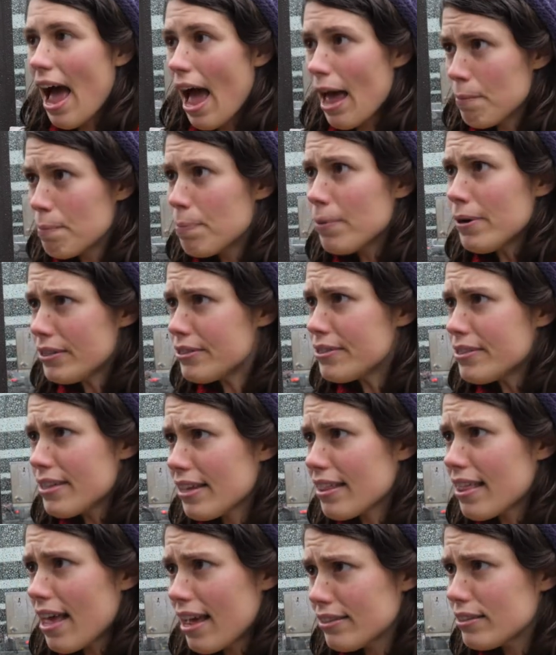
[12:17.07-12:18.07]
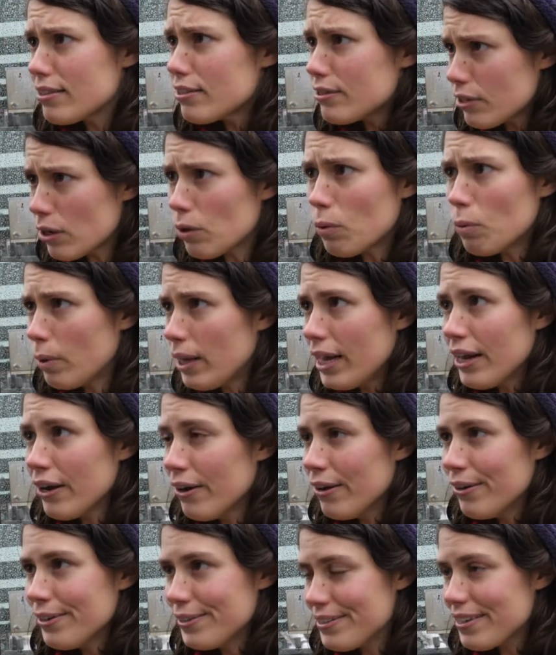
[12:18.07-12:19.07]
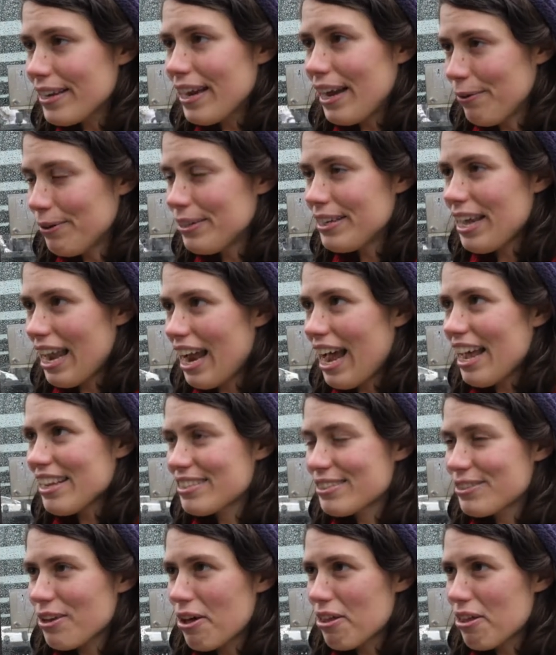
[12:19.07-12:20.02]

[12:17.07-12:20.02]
And Brits think that's so weird that I would get asked